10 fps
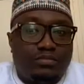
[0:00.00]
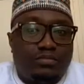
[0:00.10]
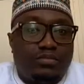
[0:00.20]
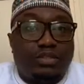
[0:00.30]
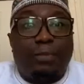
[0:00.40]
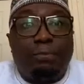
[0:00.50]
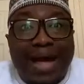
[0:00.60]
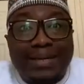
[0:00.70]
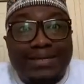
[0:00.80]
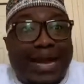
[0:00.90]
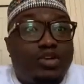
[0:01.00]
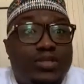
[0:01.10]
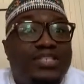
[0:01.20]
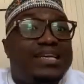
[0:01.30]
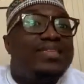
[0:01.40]
The man cannot
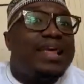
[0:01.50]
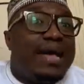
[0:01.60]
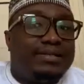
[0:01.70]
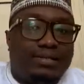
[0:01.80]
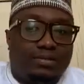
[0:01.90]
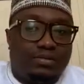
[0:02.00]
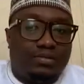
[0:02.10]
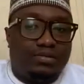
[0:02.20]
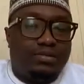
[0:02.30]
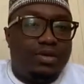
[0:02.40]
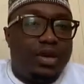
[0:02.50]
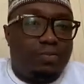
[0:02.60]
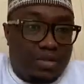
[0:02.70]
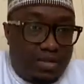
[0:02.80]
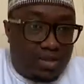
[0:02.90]
say that.
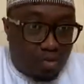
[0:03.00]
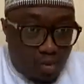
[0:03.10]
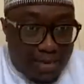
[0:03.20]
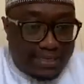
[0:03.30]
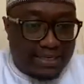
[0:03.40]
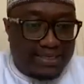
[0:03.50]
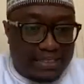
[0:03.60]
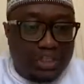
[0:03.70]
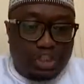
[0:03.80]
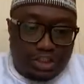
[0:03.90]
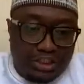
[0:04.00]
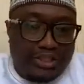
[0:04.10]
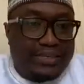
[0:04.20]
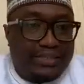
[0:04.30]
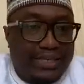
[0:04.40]
But then the woman can say she
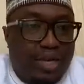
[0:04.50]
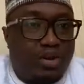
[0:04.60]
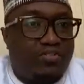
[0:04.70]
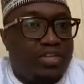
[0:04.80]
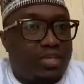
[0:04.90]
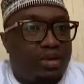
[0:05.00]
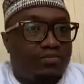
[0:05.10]
can take care of herself.